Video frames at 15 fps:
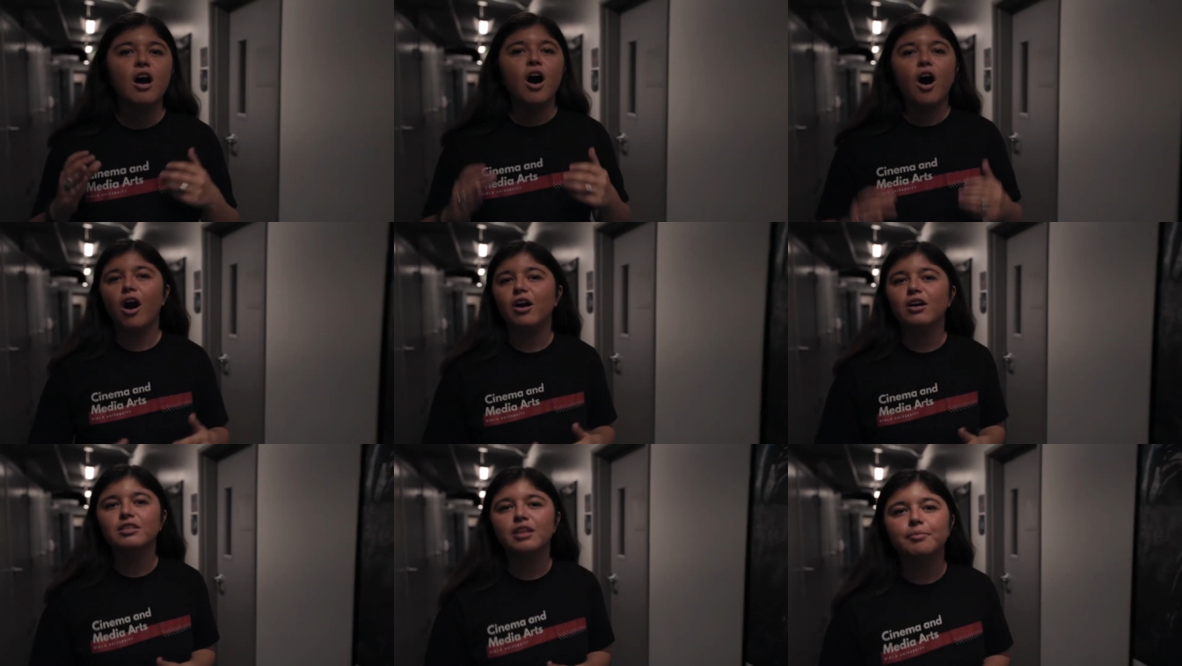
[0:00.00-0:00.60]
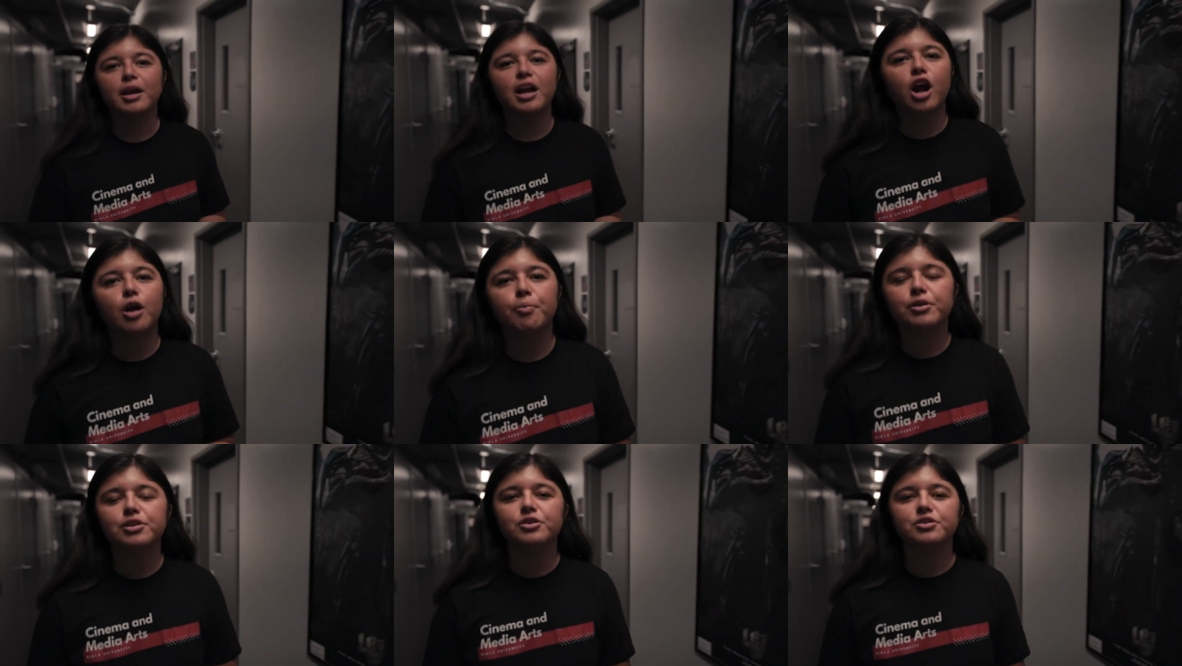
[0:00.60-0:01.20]
Our alumni are
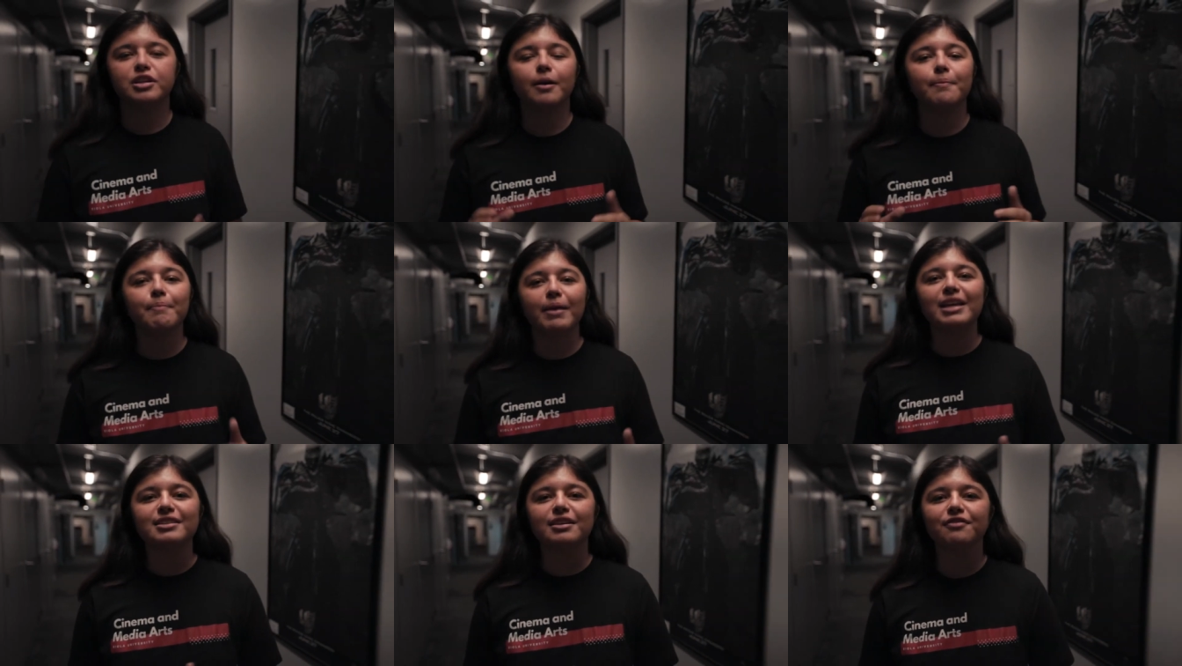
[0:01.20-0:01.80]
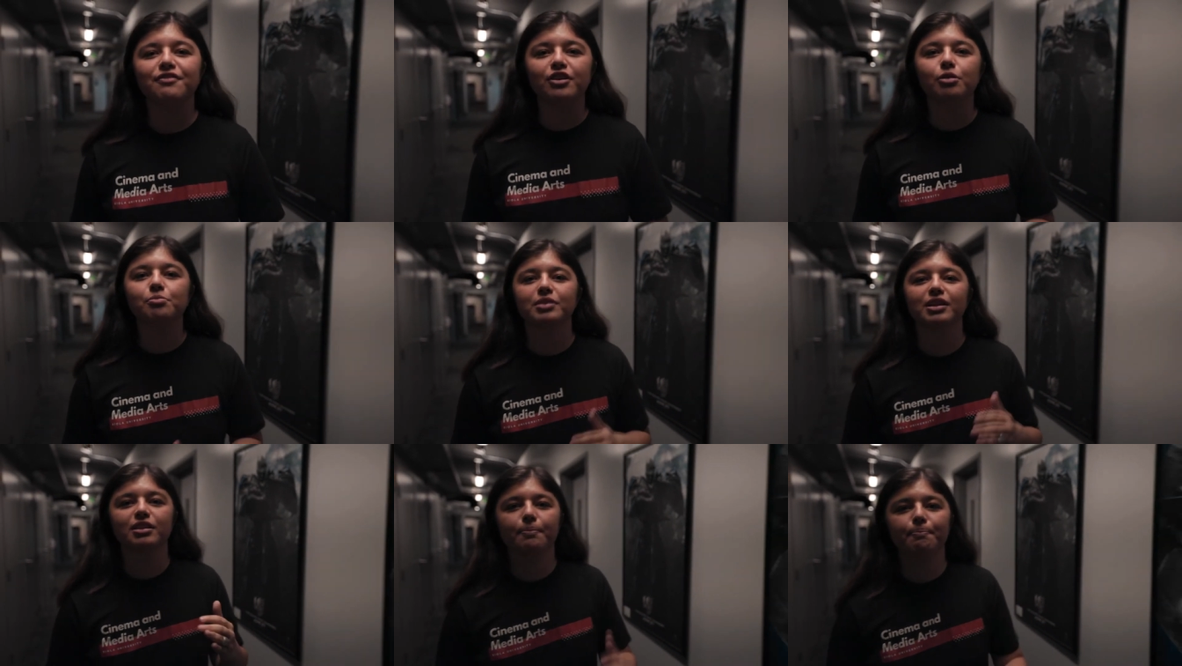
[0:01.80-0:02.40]
producing amazing films
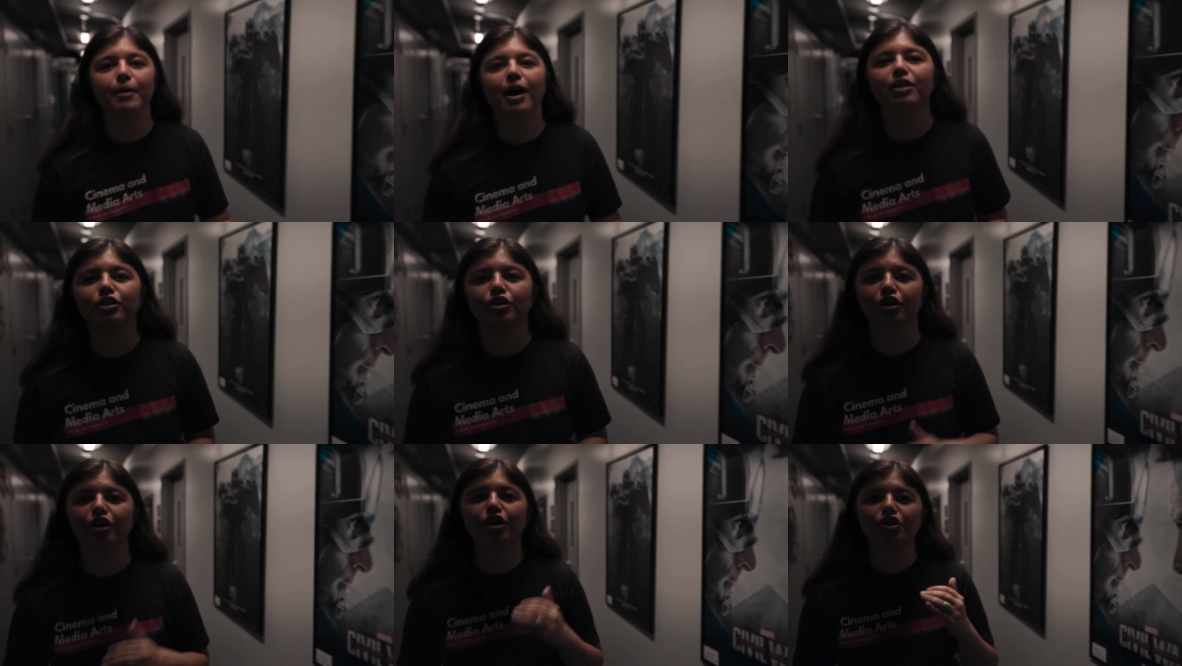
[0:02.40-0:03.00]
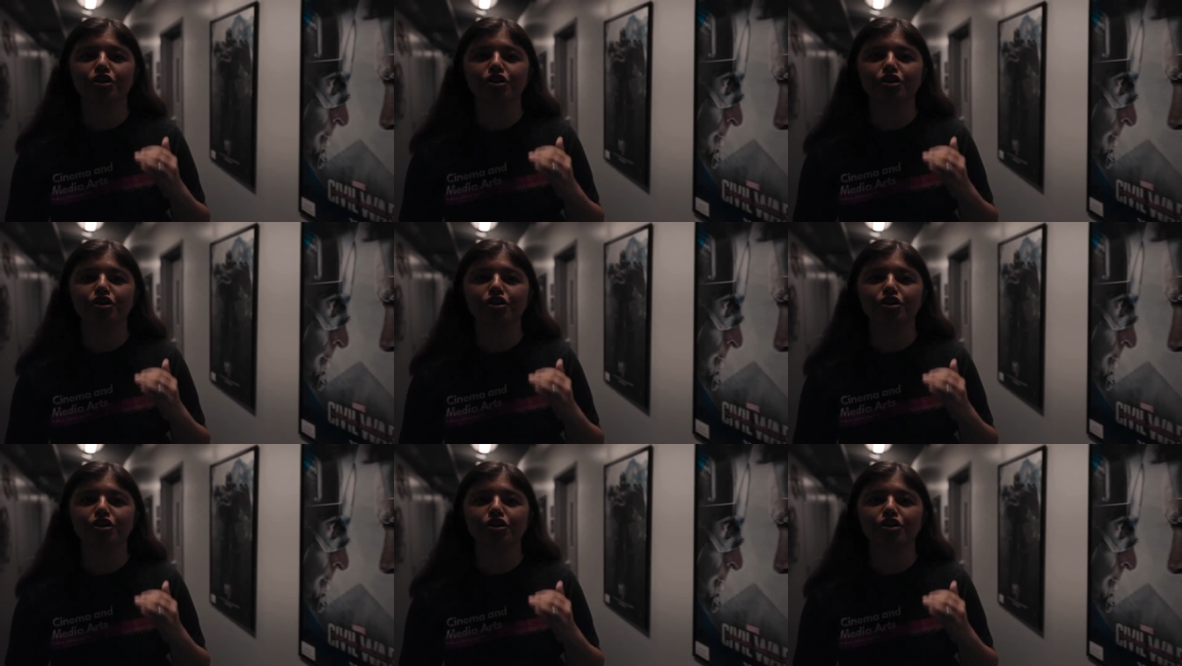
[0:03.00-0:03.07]
like The Butler,